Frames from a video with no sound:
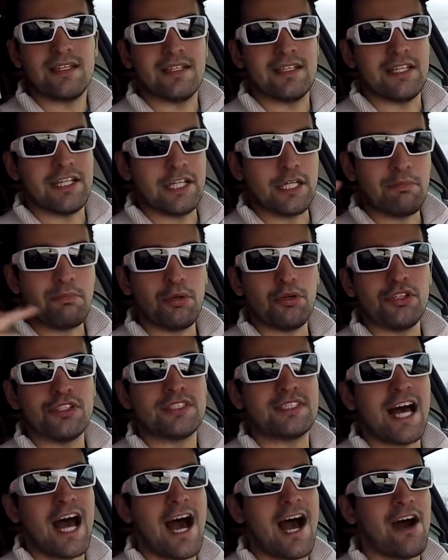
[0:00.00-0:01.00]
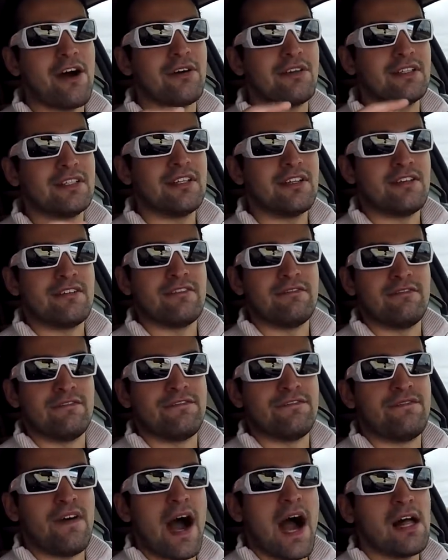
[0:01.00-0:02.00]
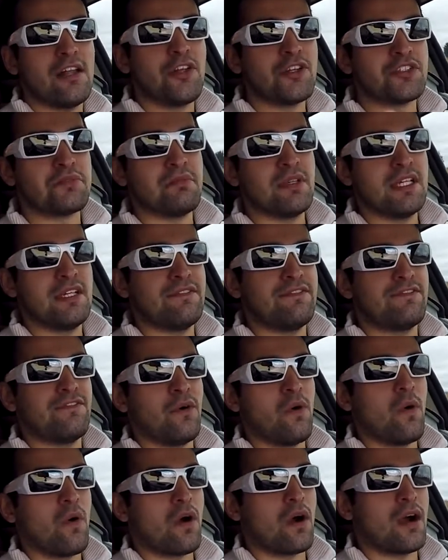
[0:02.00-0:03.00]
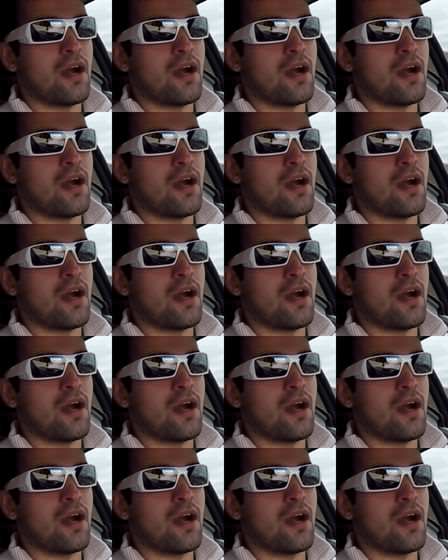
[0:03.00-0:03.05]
He pulls out, follows me for